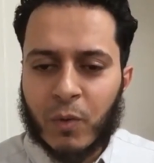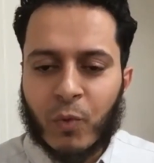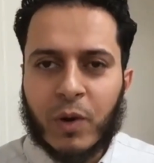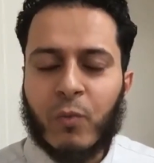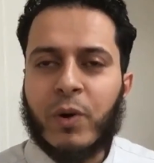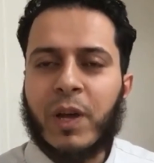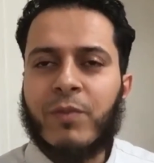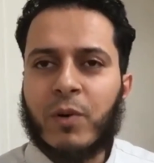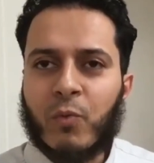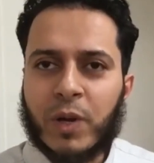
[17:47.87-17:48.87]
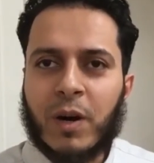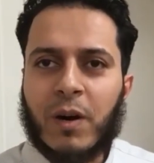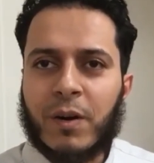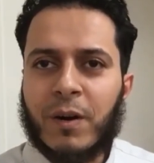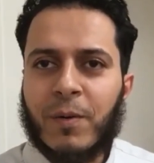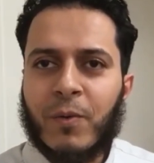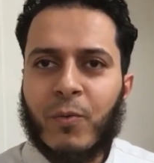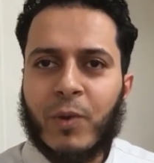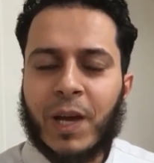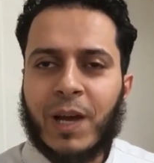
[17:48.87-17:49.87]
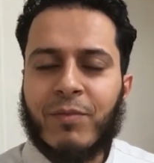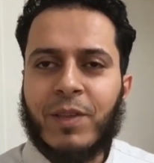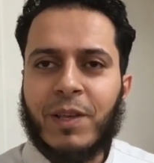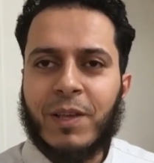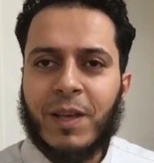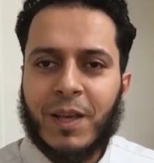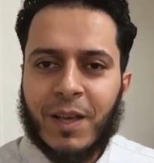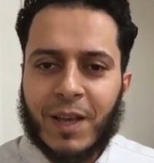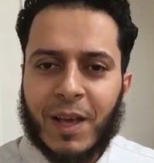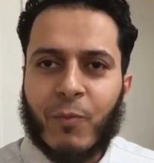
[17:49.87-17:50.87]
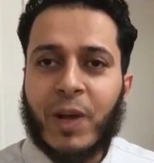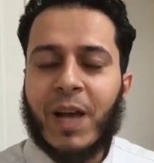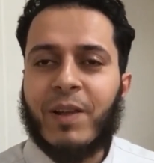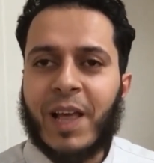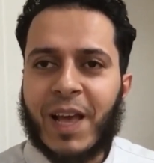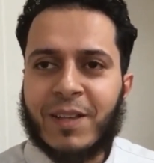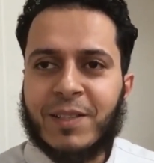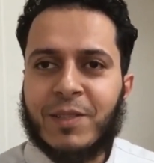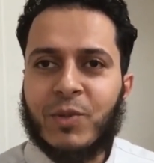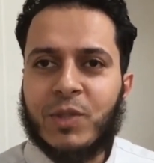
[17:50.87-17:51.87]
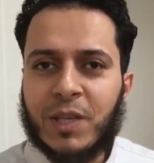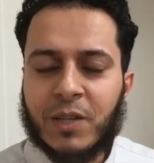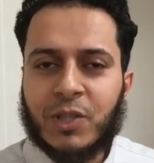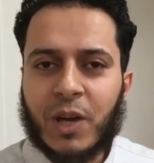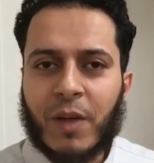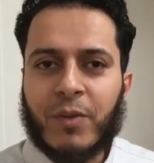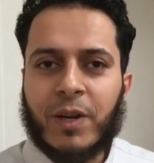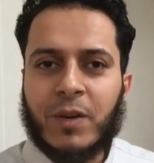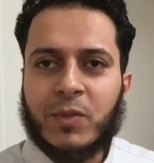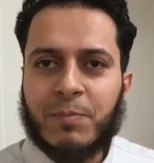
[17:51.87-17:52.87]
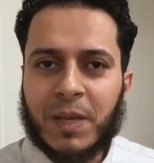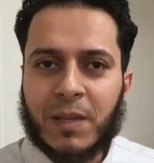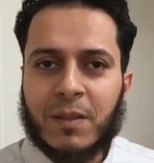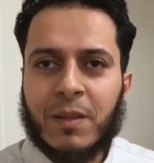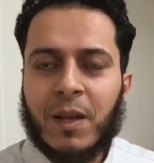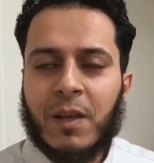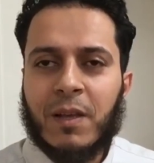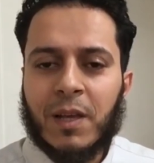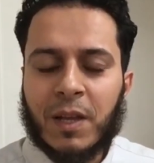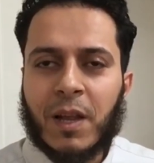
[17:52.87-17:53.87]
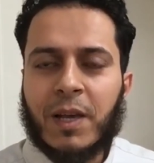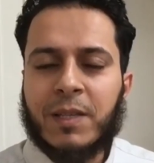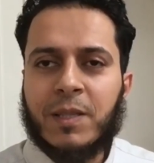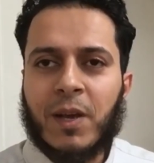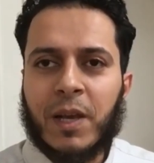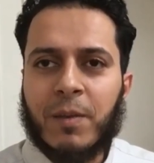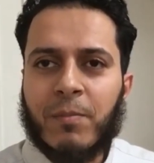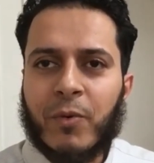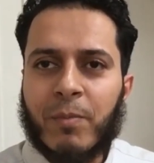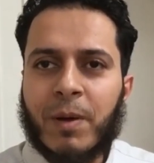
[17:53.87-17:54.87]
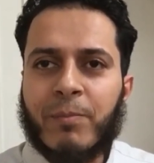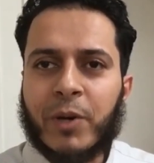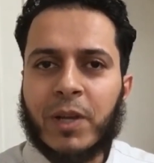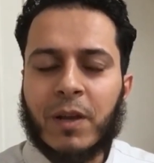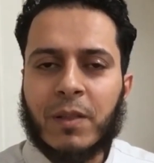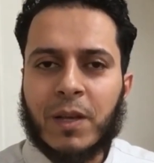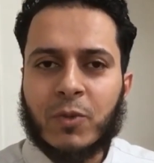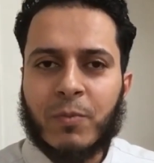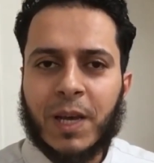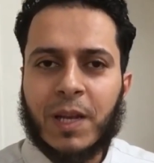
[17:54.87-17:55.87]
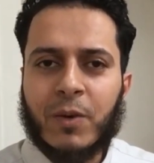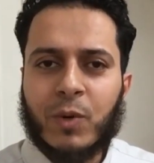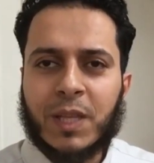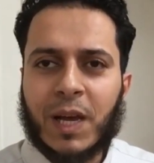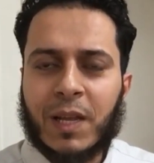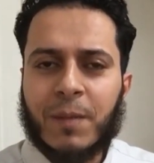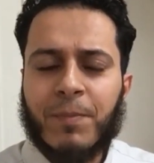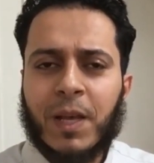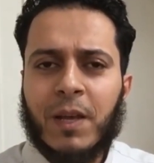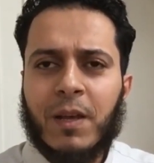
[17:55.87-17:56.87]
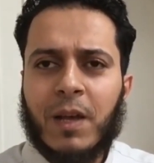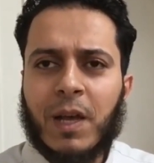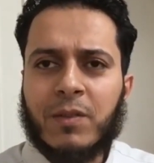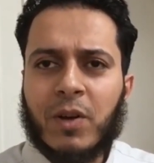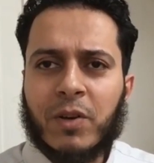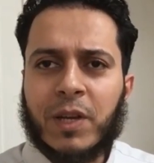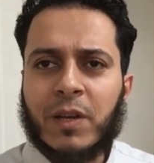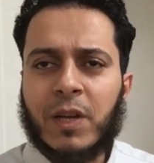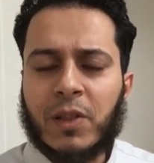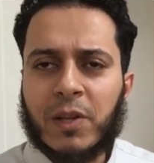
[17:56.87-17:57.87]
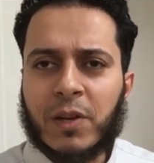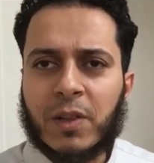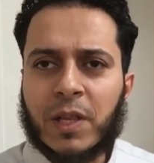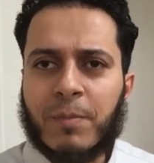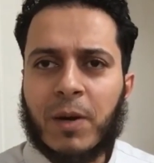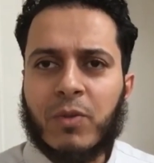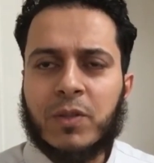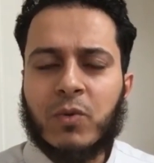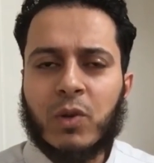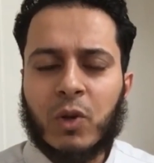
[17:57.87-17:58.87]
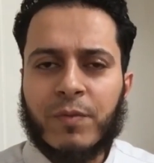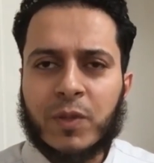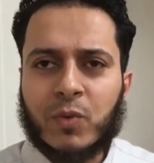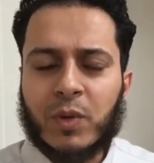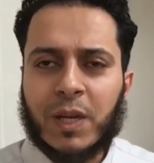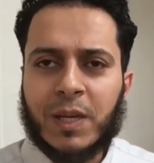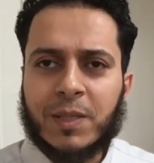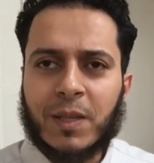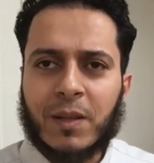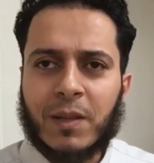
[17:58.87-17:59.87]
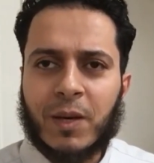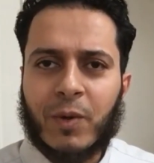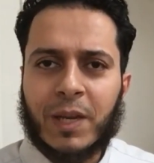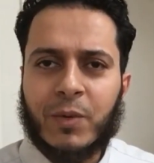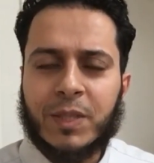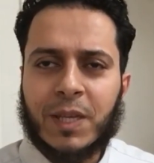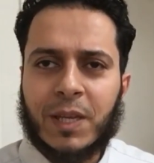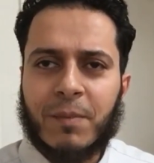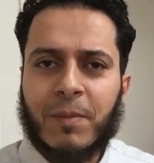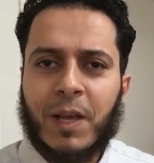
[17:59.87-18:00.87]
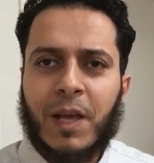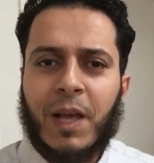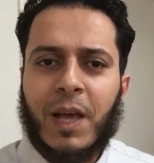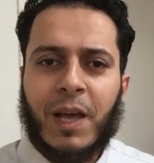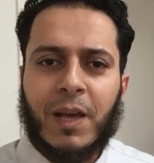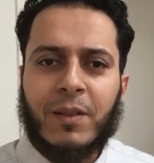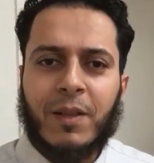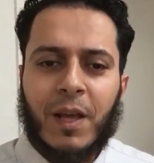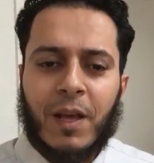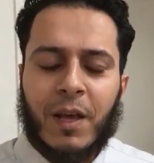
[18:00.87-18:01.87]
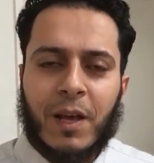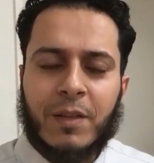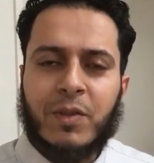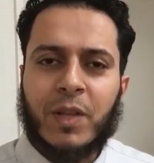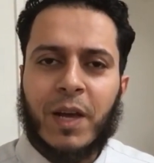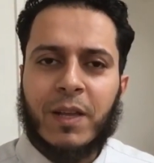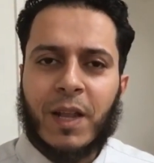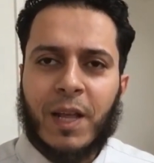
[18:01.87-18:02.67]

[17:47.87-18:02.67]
wherever we are we have the uh, we have an access to see each other and spend a nice time remembering Allah subhanahu wa ta'ala and talking a little about the sunnah of Rasulullah sallallahu Alaihi wasallam. And uh, tonight,